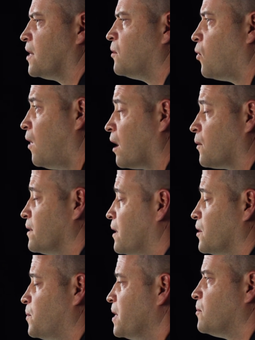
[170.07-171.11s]
help walk with
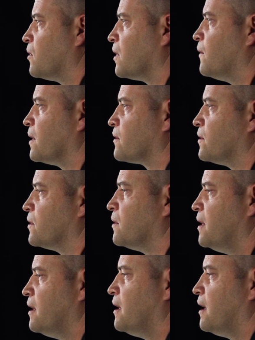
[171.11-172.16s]
other people going through
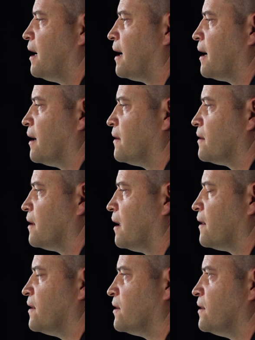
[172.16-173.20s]

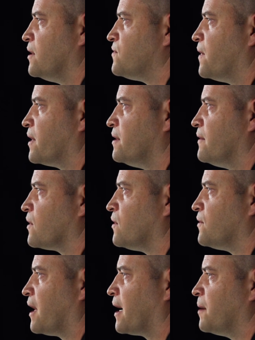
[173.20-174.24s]
these very
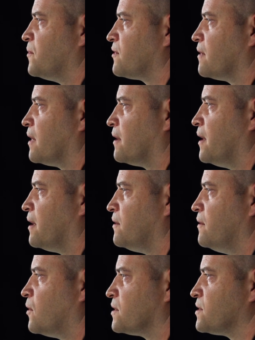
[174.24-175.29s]
difficult times that
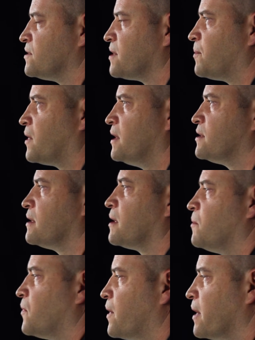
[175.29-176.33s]
divorce and separation
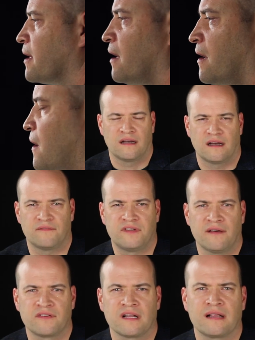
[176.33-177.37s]
can bring. I've
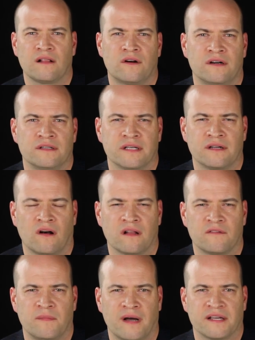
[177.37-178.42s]
definitely learned in all
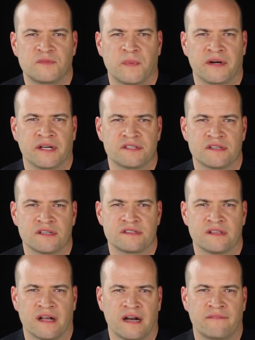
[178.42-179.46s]
of my
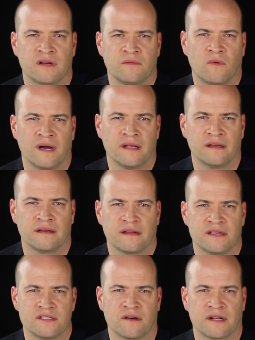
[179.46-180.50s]
experiences that everyone
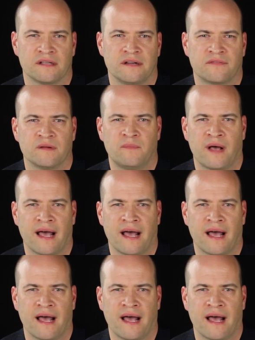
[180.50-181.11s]
is on a different